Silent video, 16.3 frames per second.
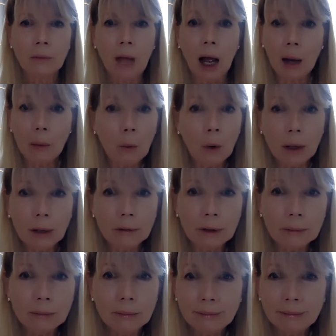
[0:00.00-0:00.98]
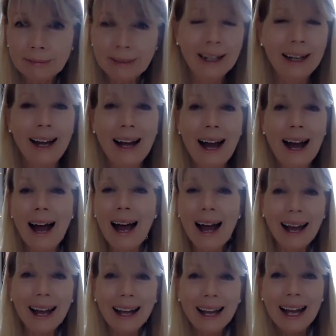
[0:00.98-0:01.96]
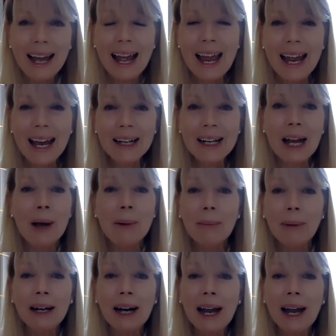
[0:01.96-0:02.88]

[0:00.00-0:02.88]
I'm one of them. But